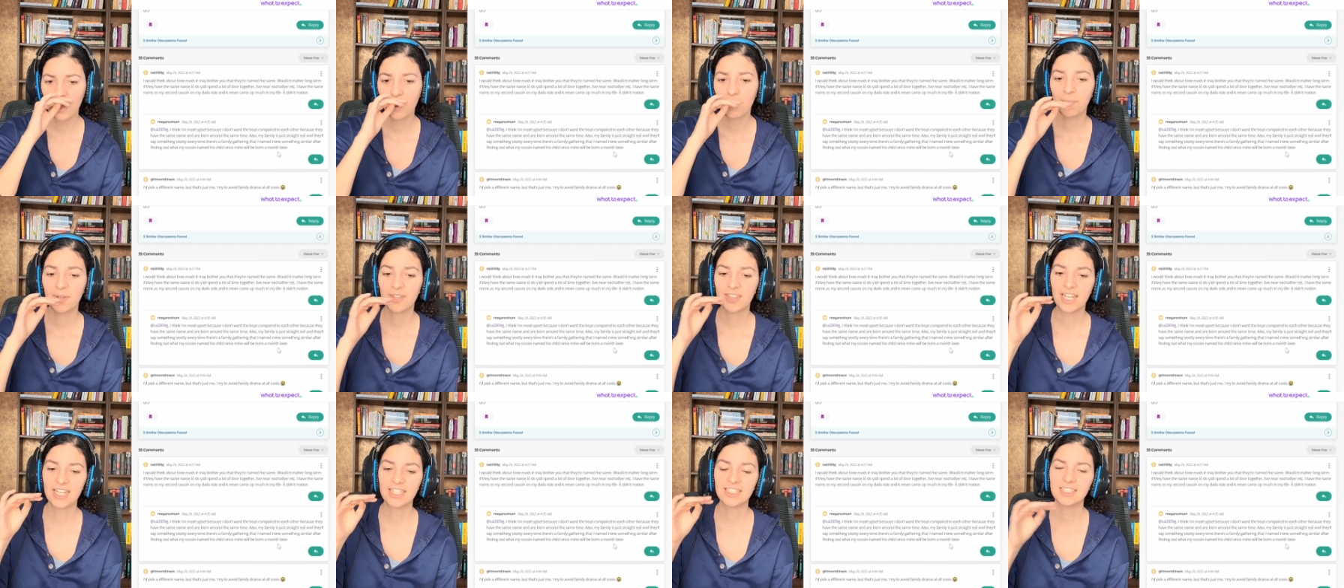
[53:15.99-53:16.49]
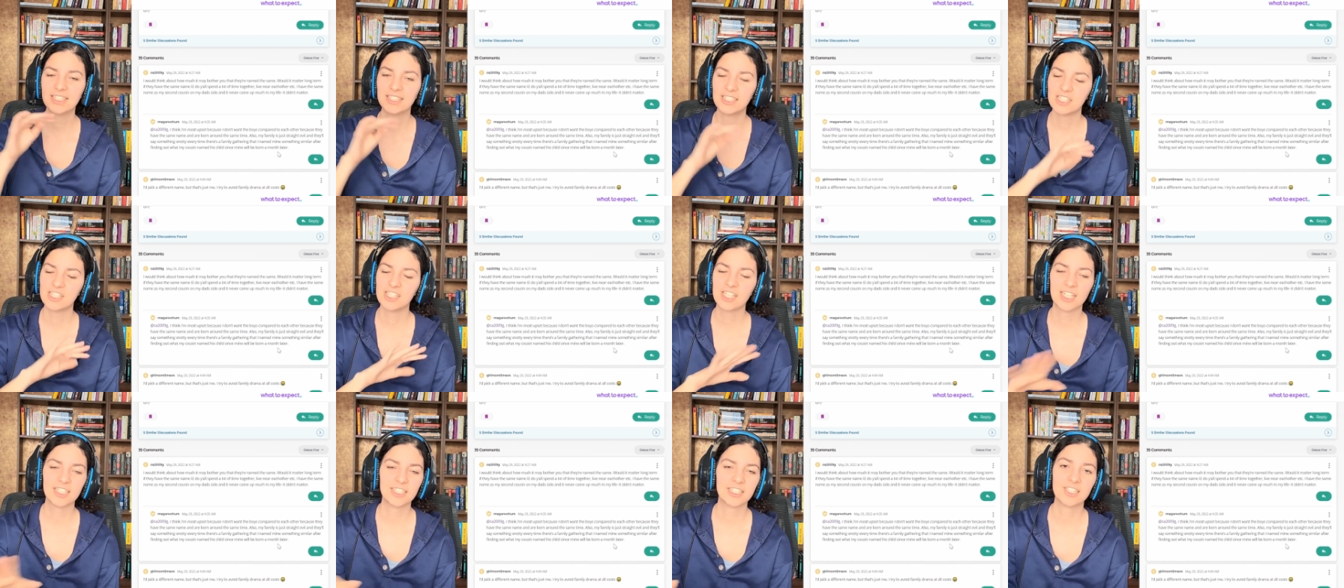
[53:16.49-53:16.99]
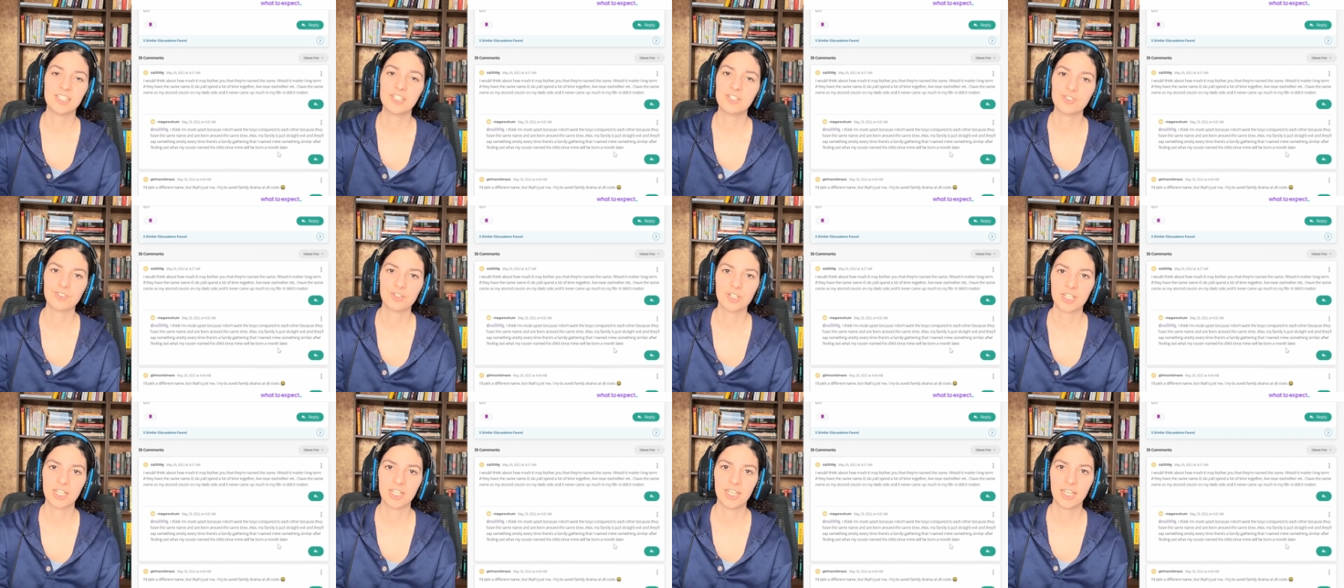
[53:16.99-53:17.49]
But that's
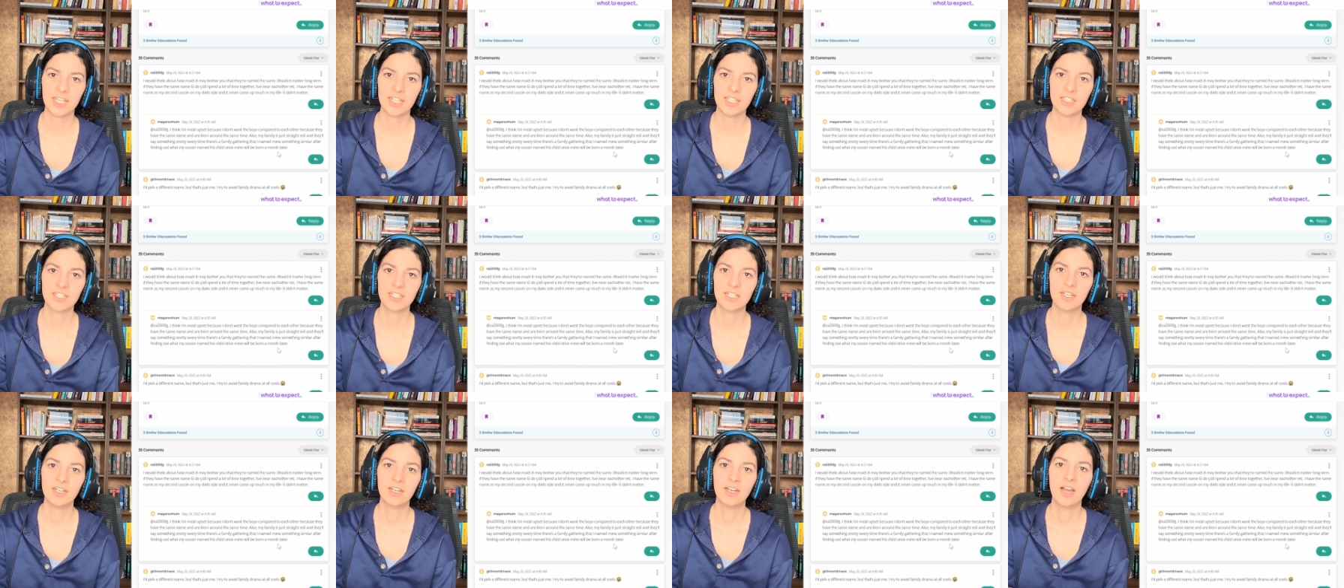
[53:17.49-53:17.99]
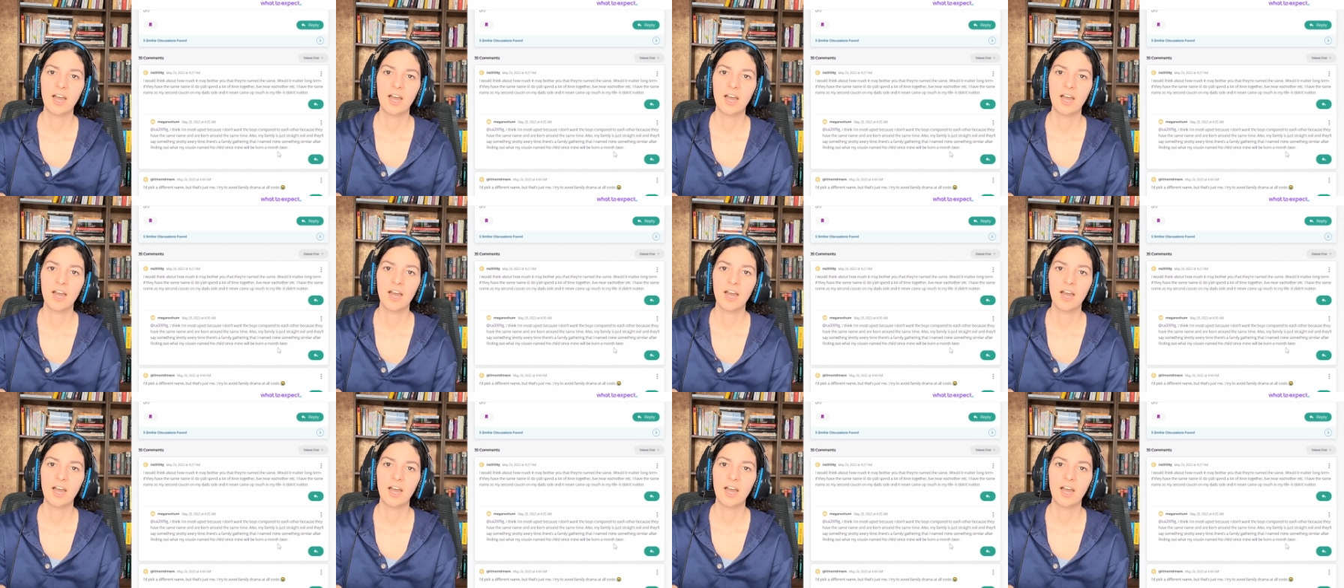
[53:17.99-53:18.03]
literally it.